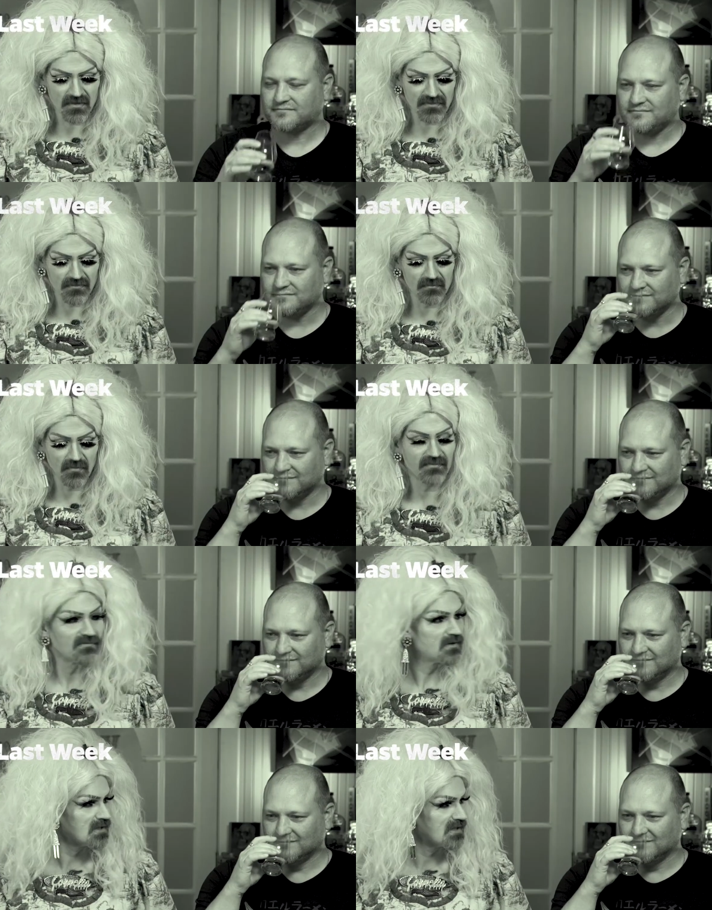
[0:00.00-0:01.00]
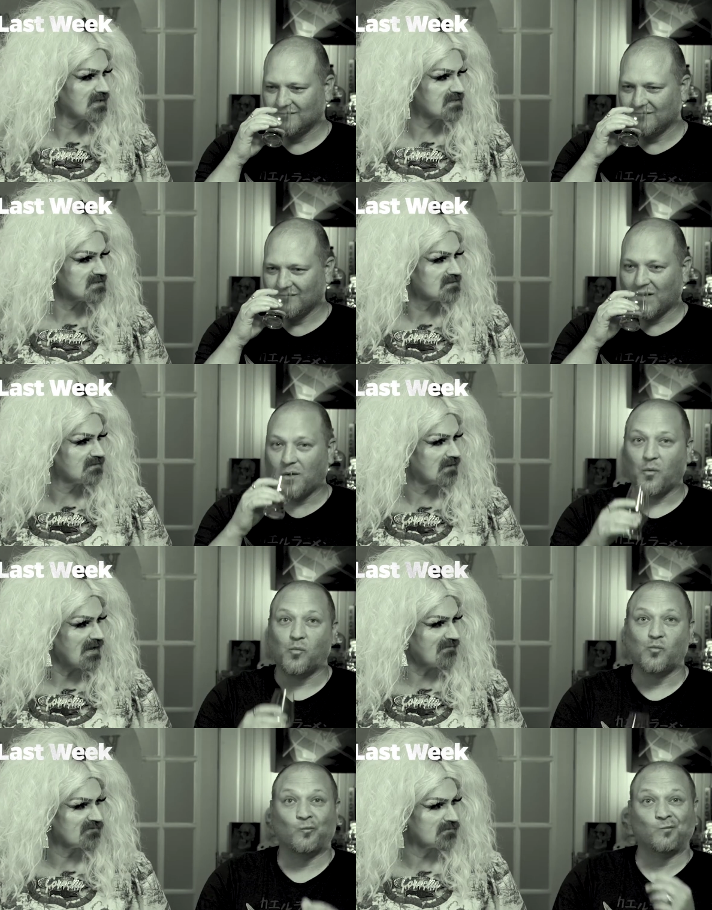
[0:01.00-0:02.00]
Speaker 1: my third boyfriend Cletus
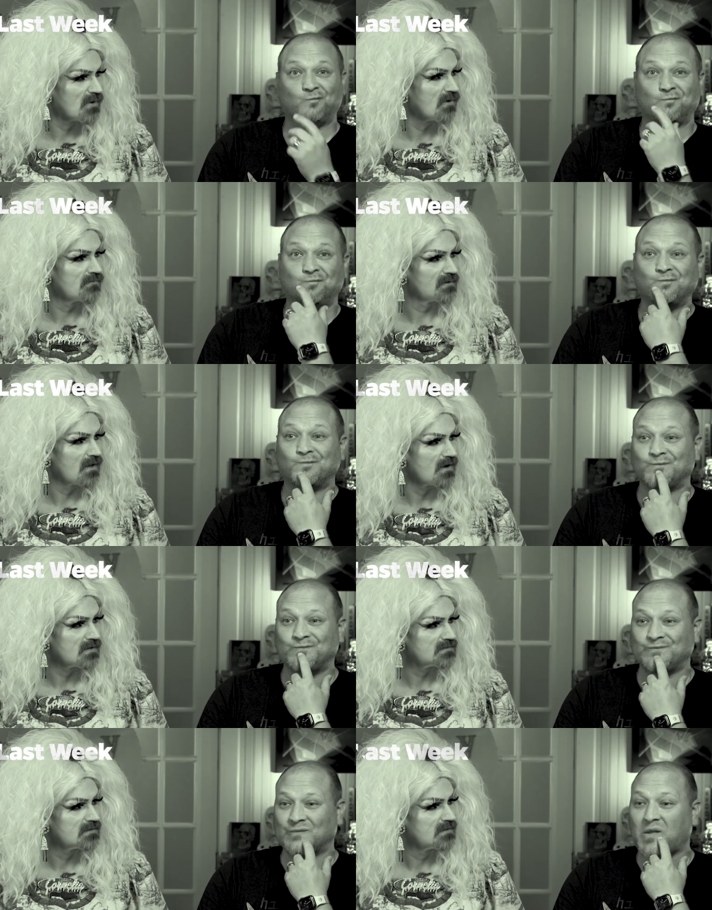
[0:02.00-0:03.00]
after mowing the lawn.